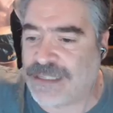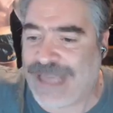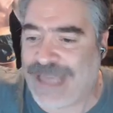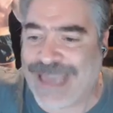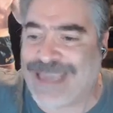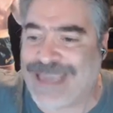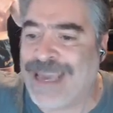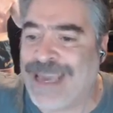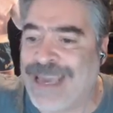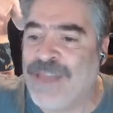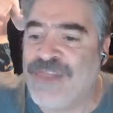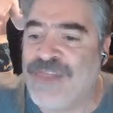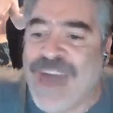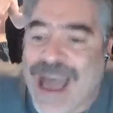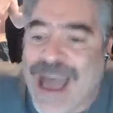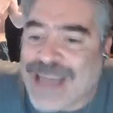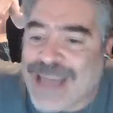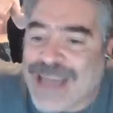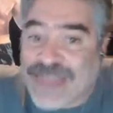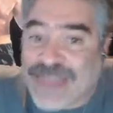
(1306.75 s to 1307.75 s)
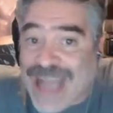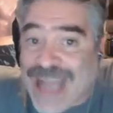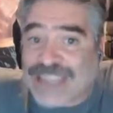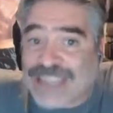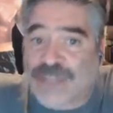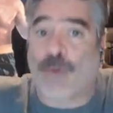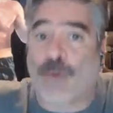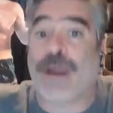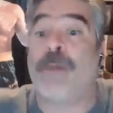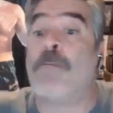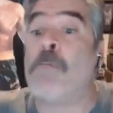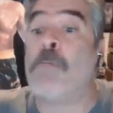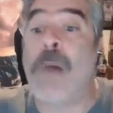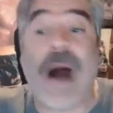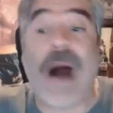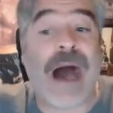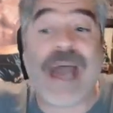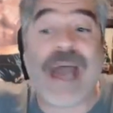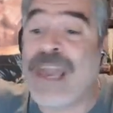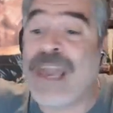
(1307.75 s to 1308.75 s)
Like that's where
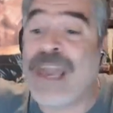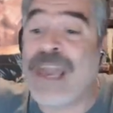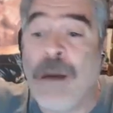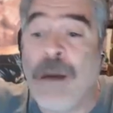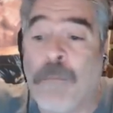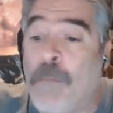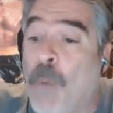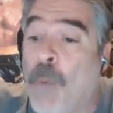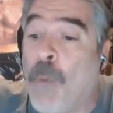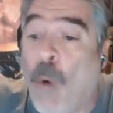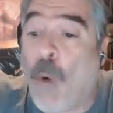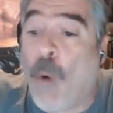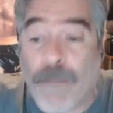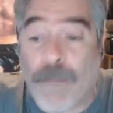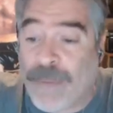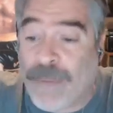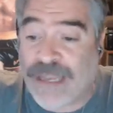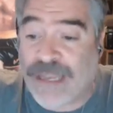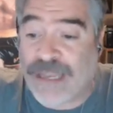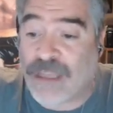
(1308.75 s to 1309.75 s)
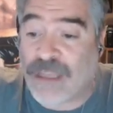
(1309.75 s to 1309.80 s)
my morbid